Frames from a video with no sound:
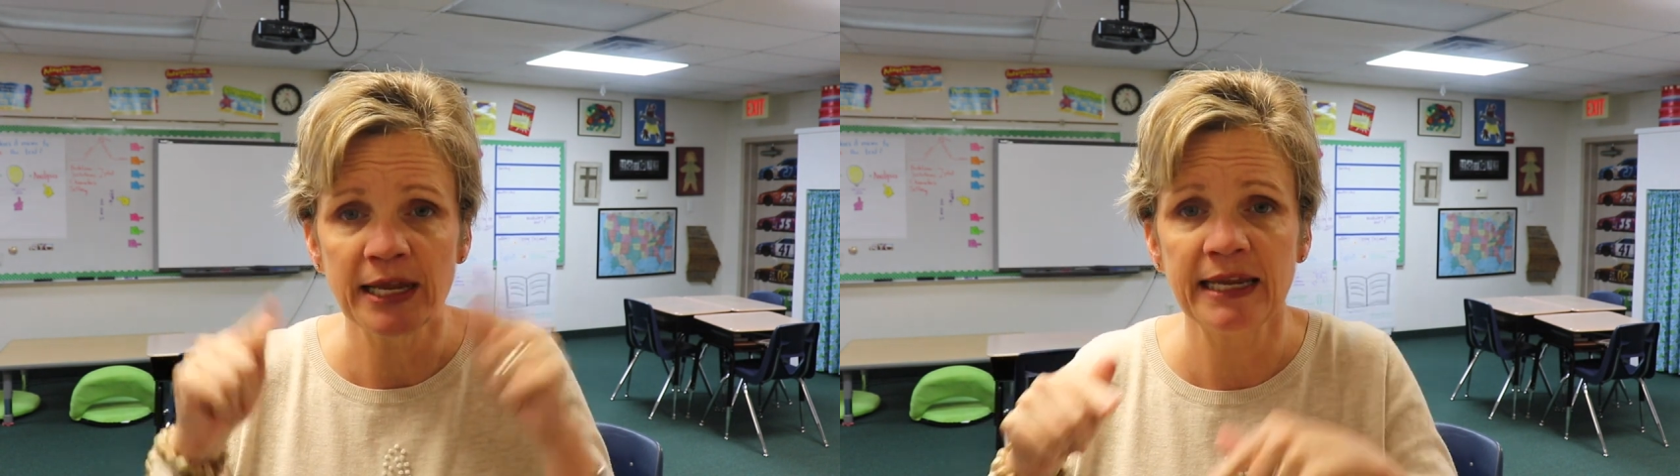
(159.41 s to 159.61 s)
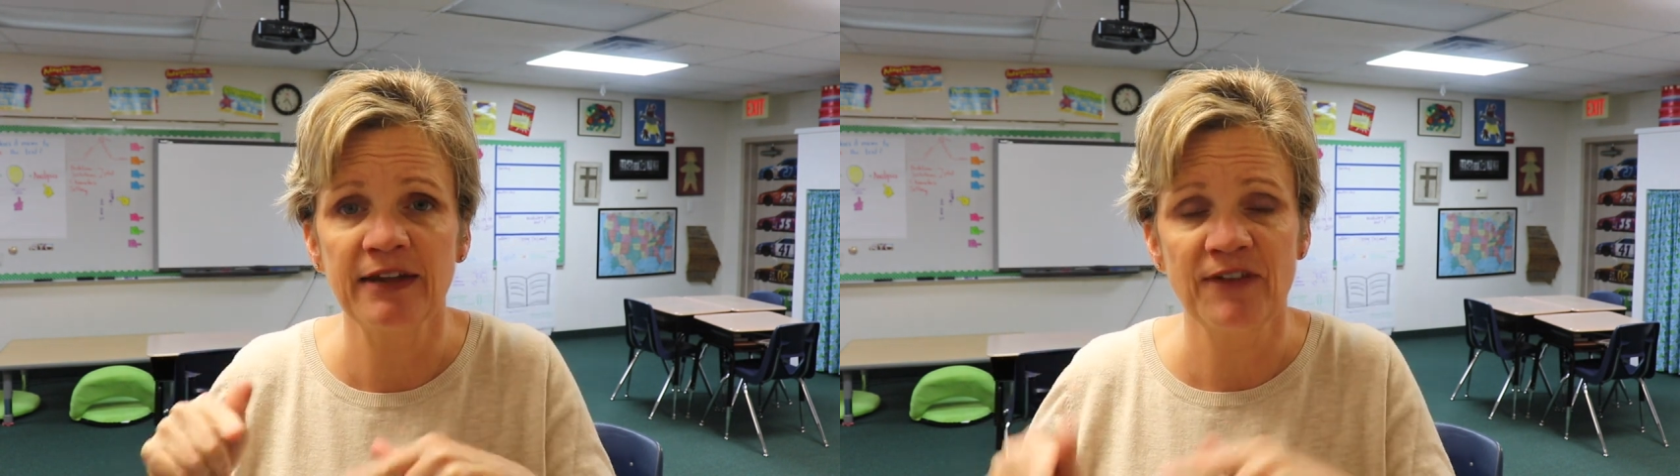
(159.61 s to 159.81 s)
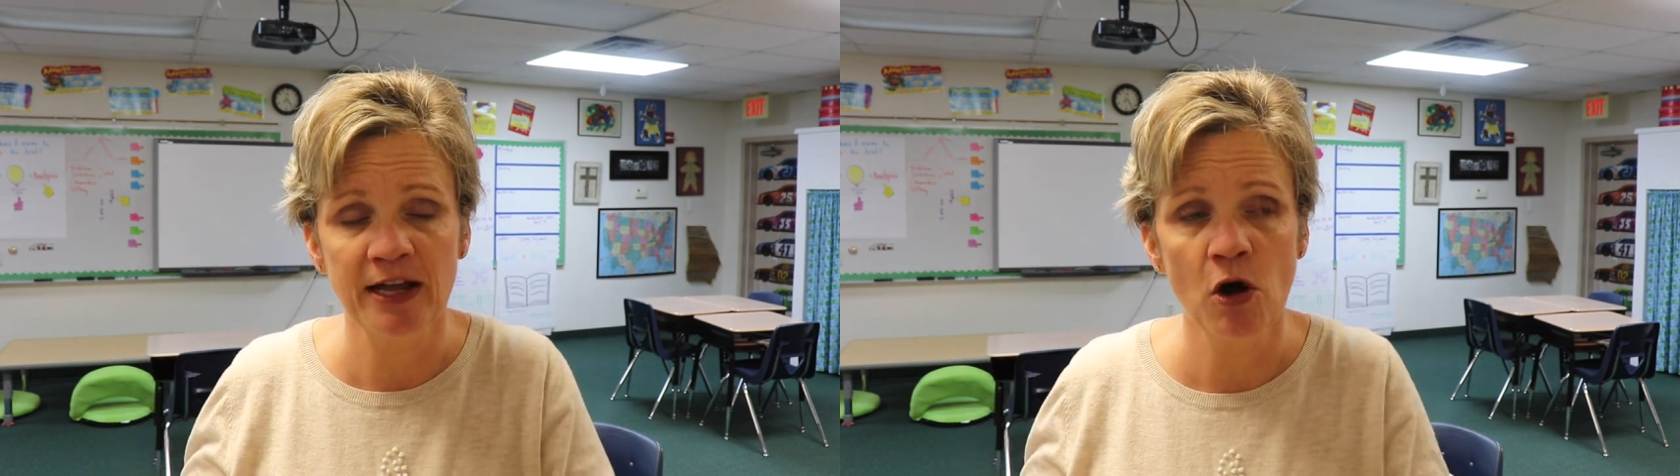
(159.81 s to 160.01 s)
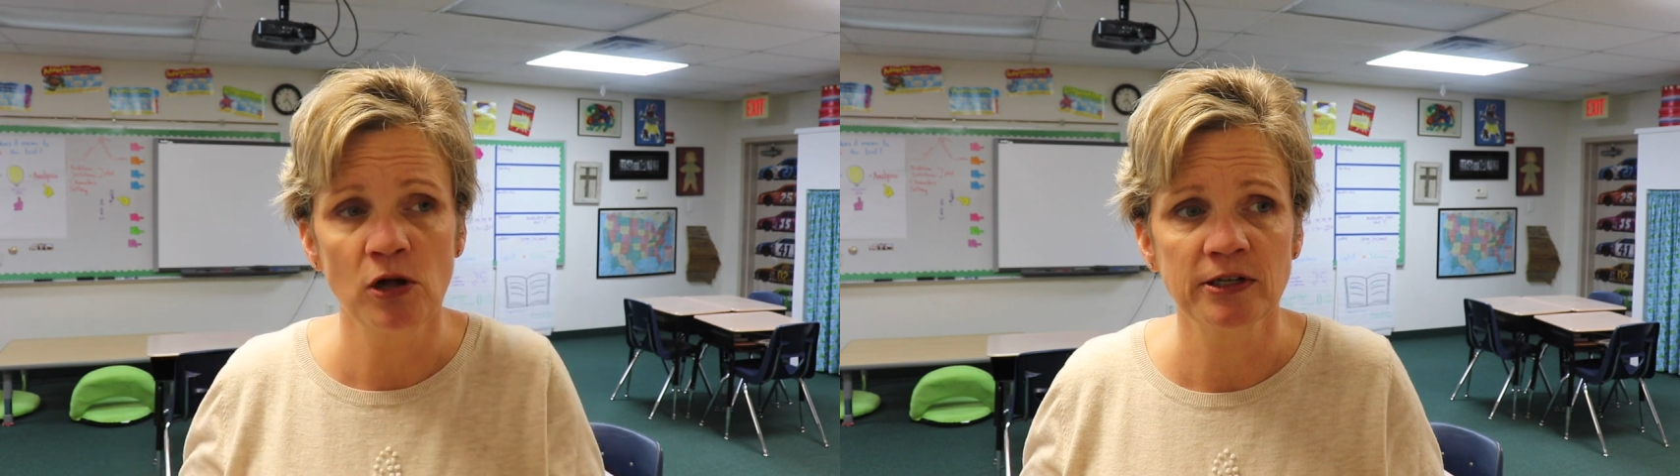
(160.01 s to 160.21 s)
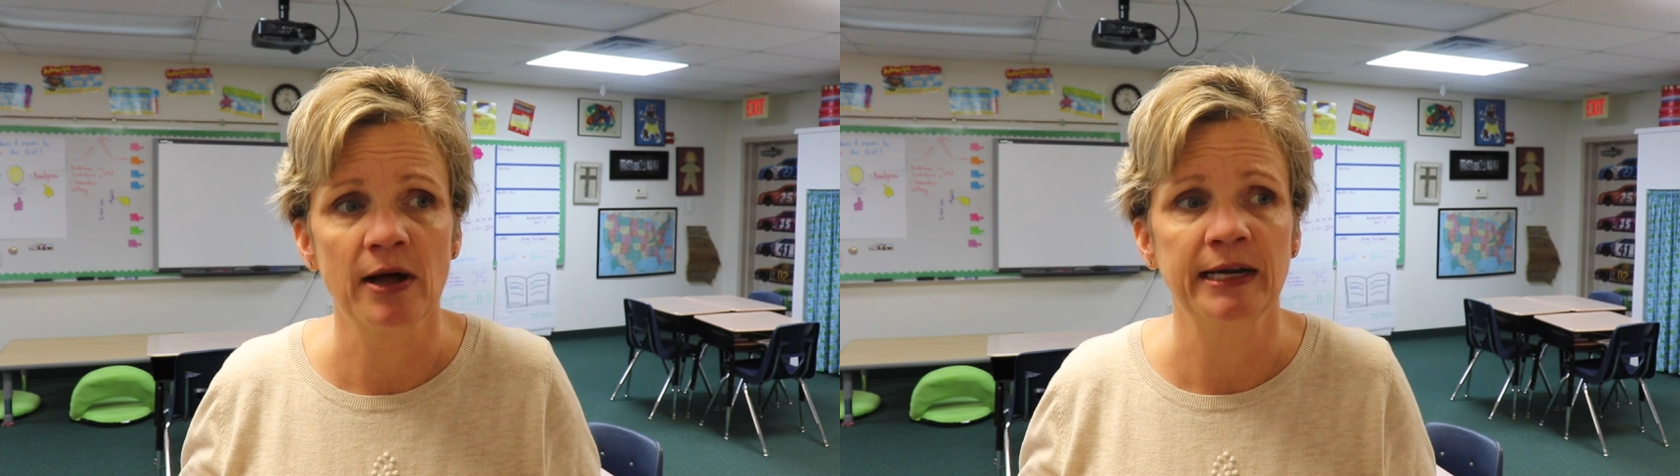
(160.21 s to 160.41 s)
that he, if I
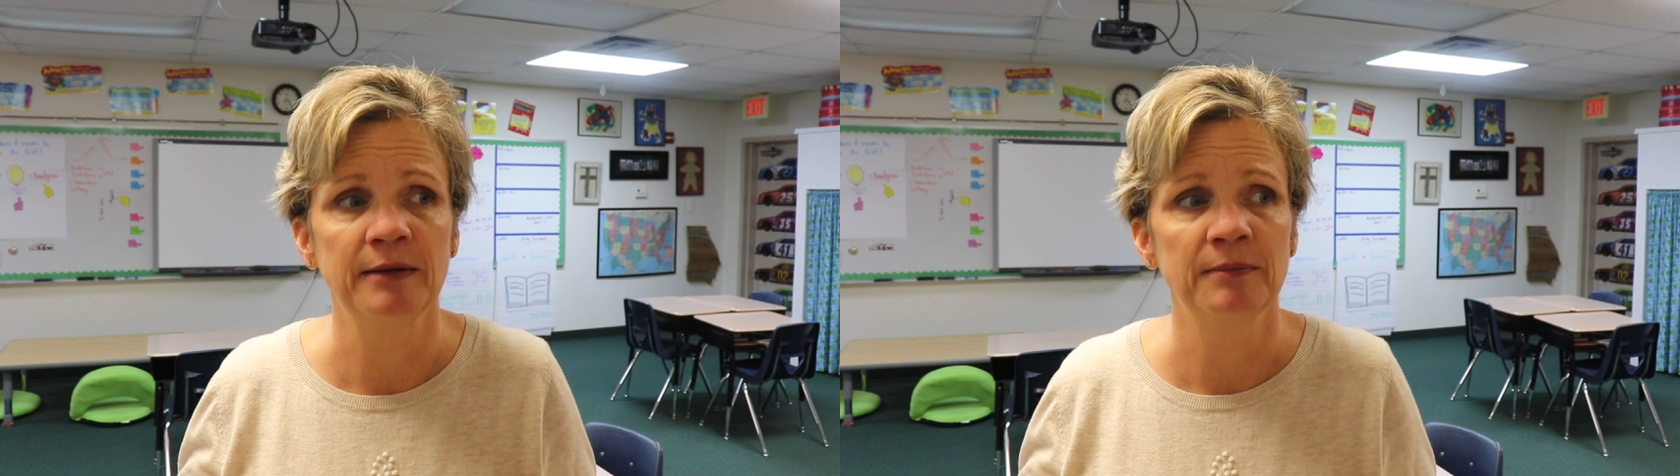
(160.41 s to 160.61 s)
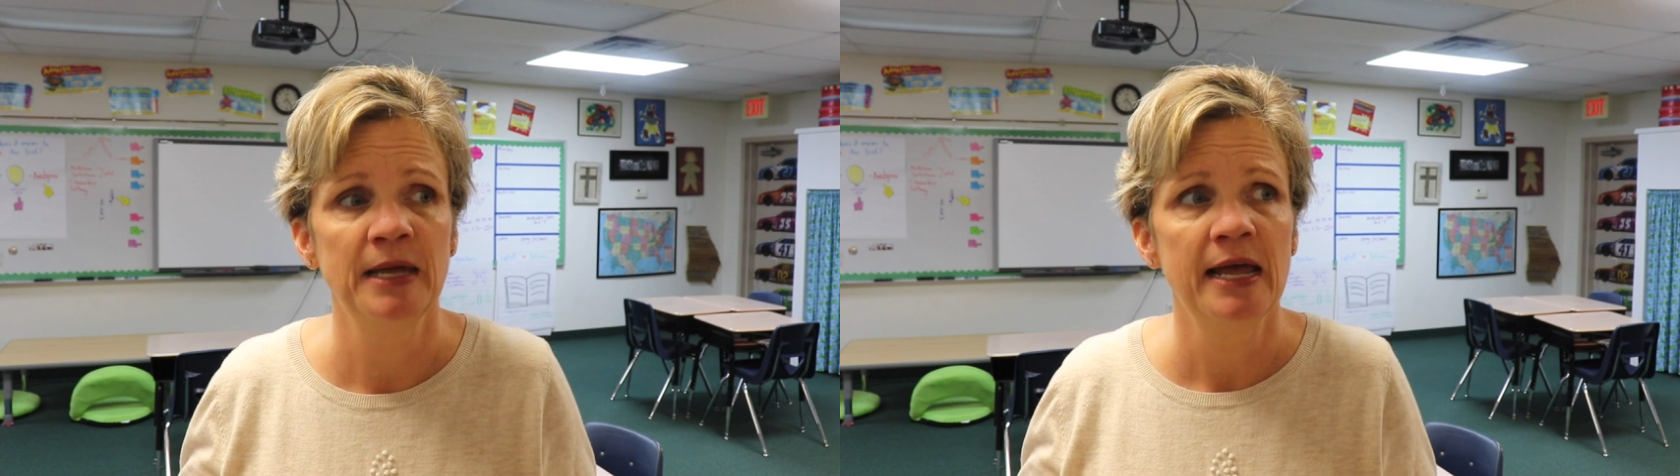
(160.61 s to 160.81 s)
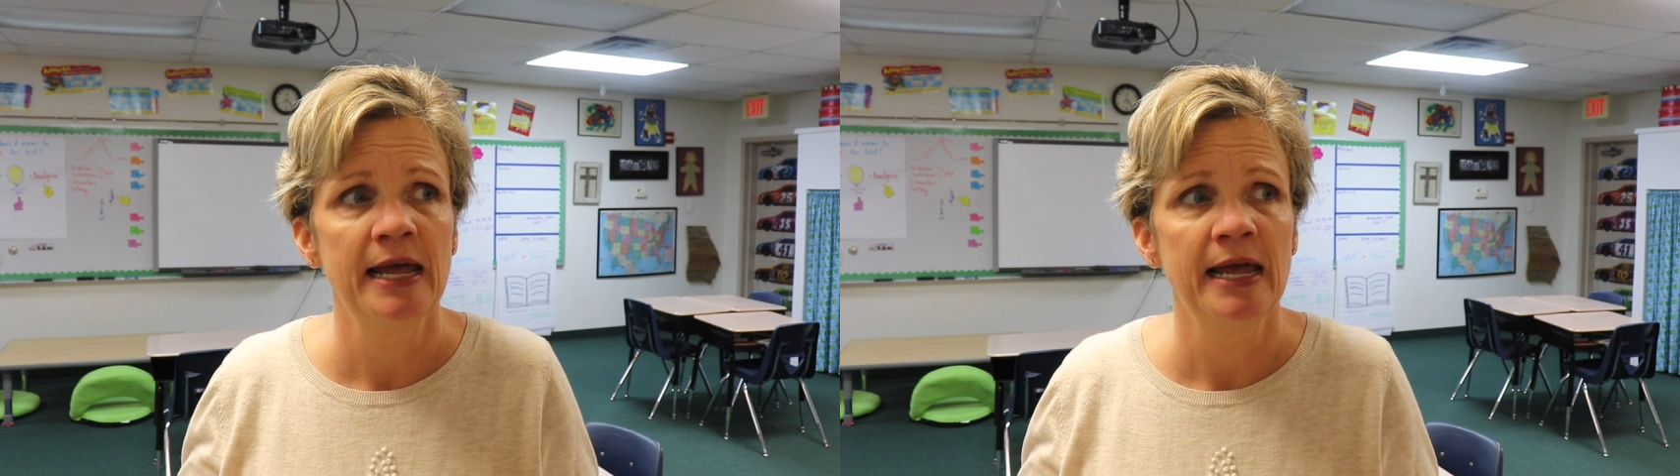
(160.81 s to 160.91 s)
called on him,